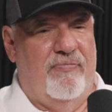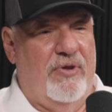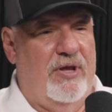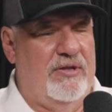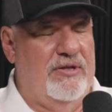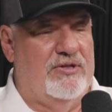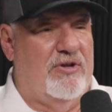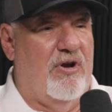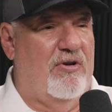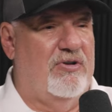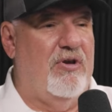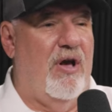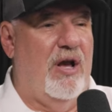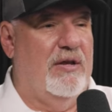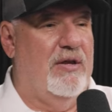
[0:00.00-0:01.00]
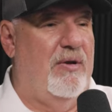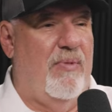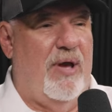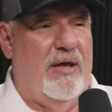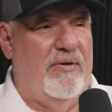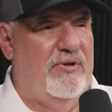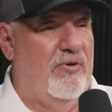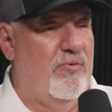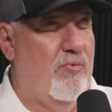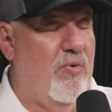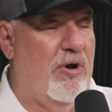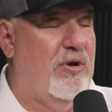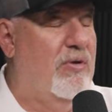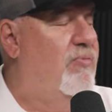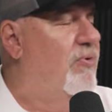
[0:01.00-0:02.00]
and you start talking about and you're
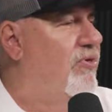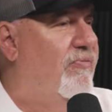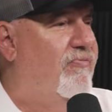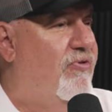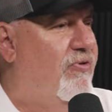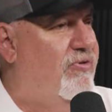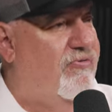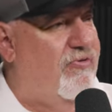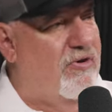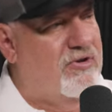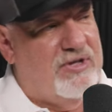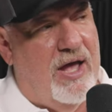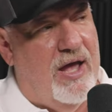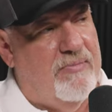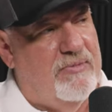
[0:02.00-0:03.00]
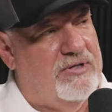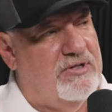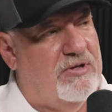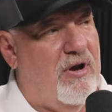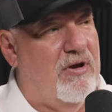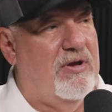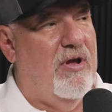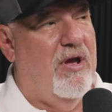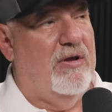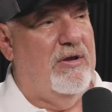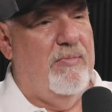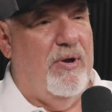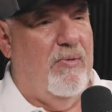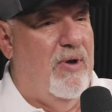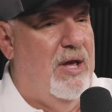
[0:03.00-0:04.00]
working with them for the first time and you start
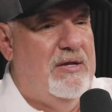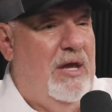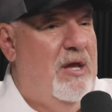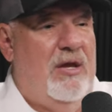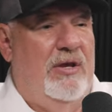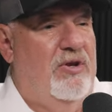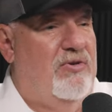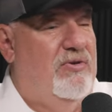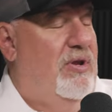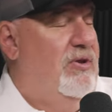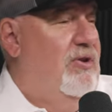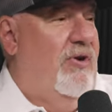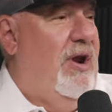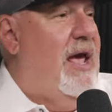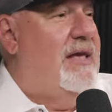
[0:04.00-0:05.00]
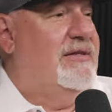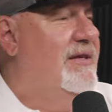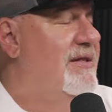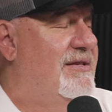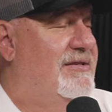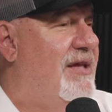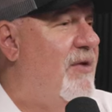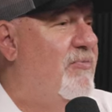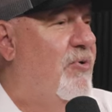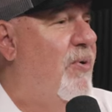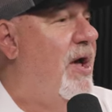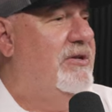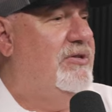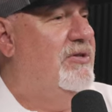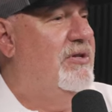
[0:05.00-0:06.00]
talking about what you're you're asking the same
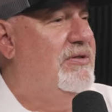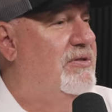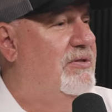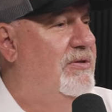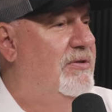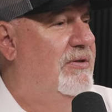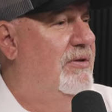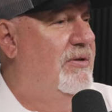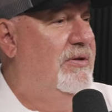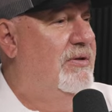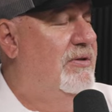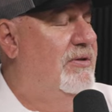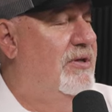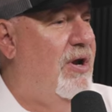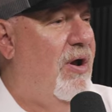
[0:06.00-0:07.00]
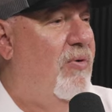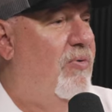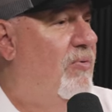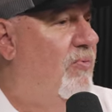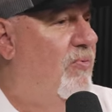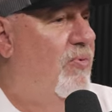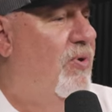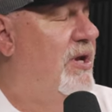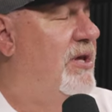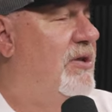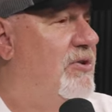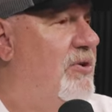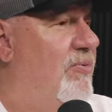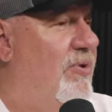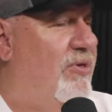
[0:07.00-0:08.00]
questions yeah you know what do
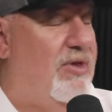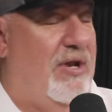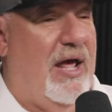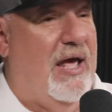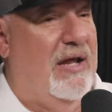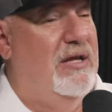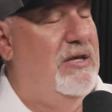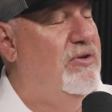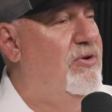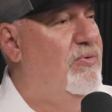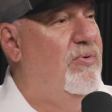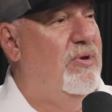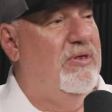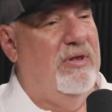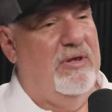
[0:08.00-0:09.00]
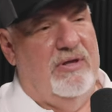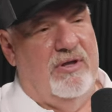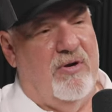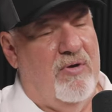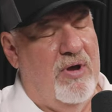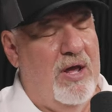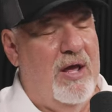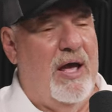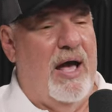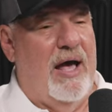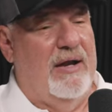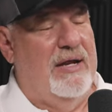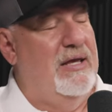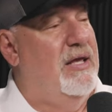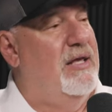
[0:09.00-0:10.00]
you do with it how do you do with you know
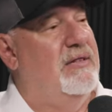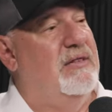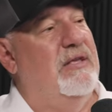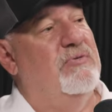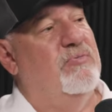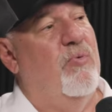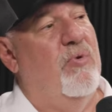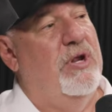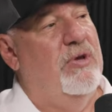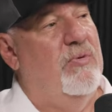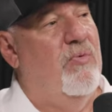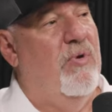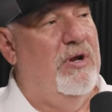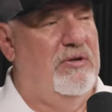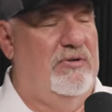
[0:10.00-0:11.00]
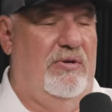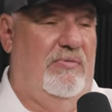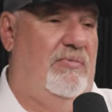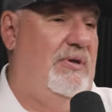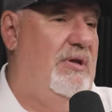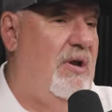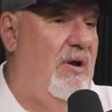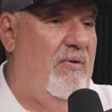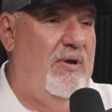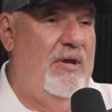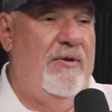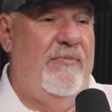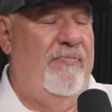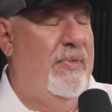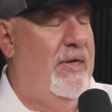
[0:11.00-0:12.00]
how do you hit these what do you want to do you know
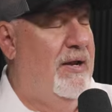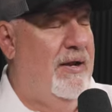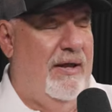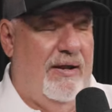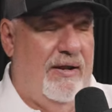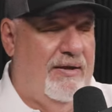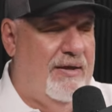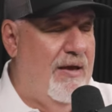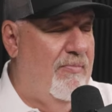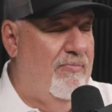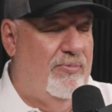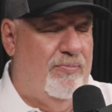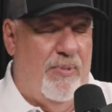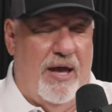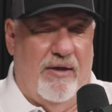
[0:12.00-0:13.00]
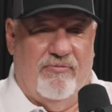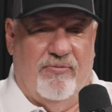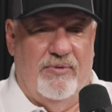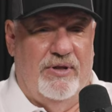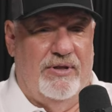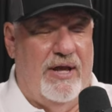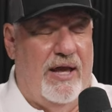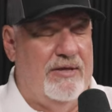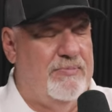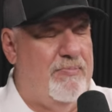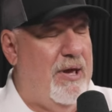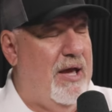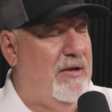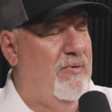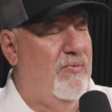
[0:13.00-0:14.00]
and, and it comes back from the days
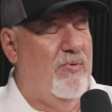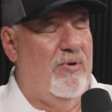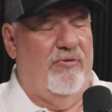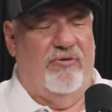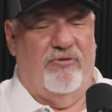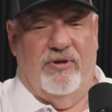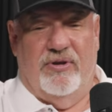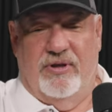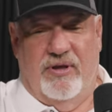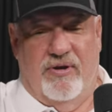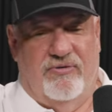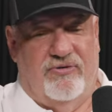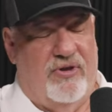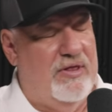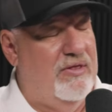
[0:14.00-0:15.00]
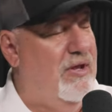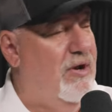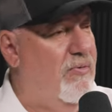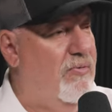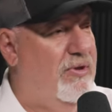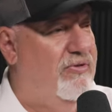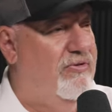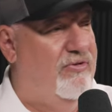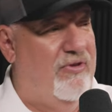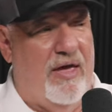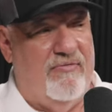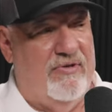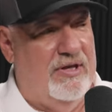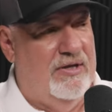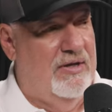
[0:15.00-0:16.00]
back at wilson you know sitting there with
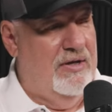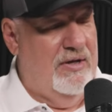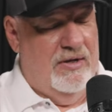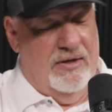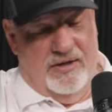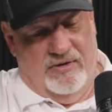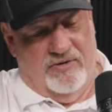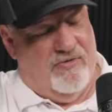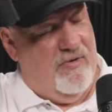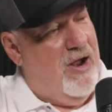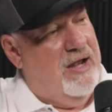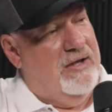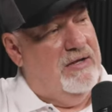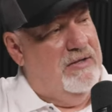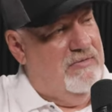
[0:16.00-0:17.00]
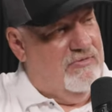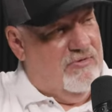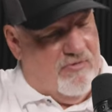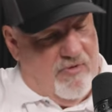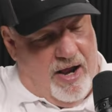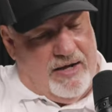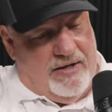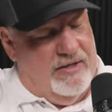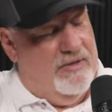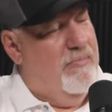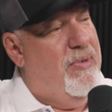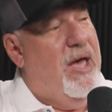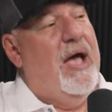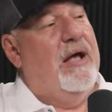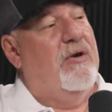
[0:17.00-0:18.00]
Seve and grinding grinding the
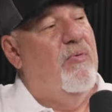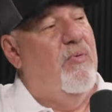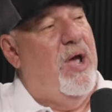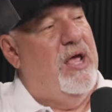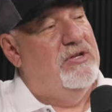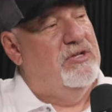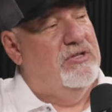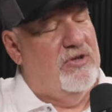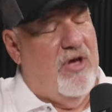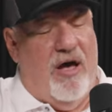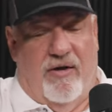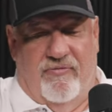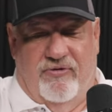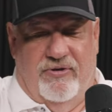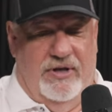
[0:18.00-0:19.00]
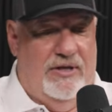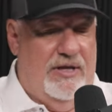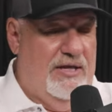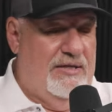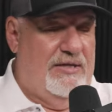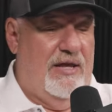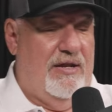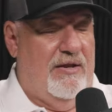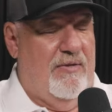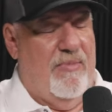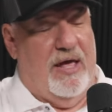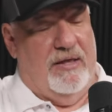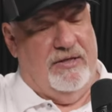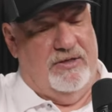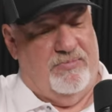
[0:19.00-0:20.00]
back of wedges off and he's hitting
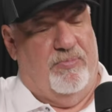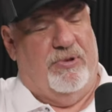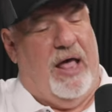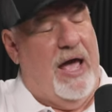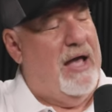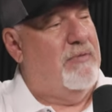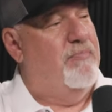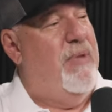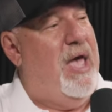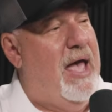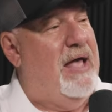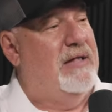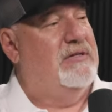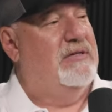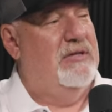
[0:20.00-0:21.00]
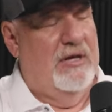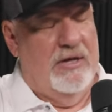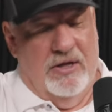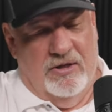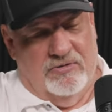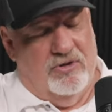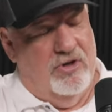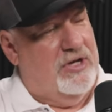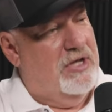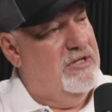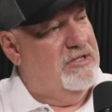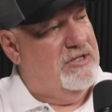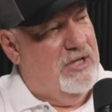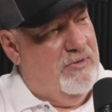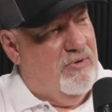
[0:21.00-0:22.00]
them on these black mats yeah. looking
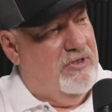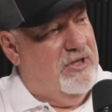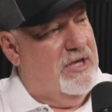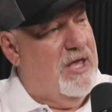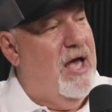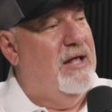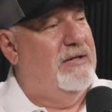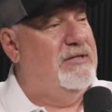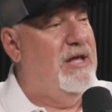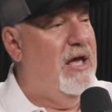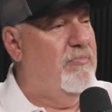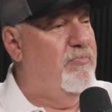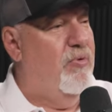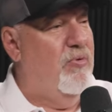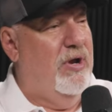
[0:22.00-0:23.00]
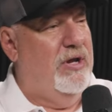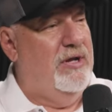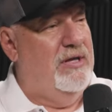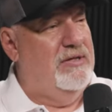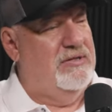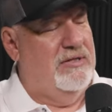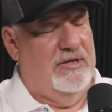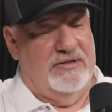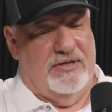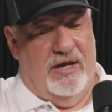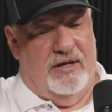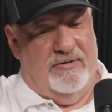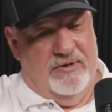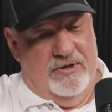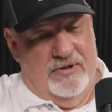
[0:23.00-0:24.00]
to see where the contact point is and he's
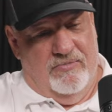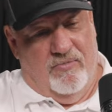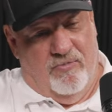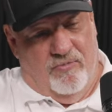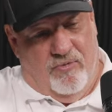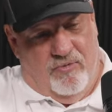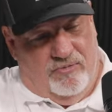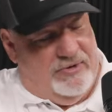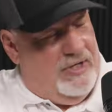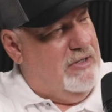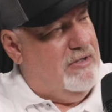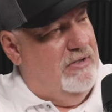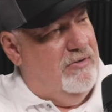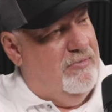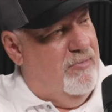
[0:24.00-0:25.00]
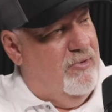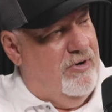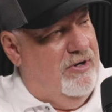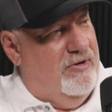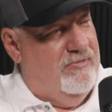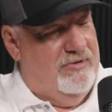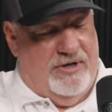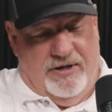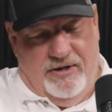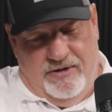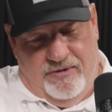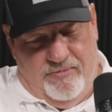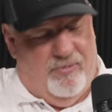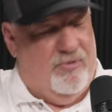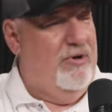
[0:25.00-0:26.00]
like Mm-mm, take a little more here take a
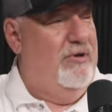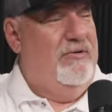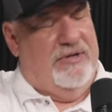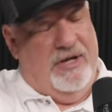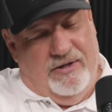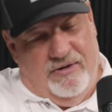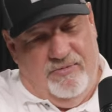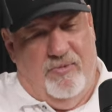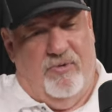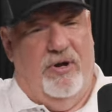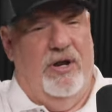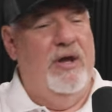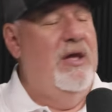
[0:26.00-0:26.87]
little more here, take a little more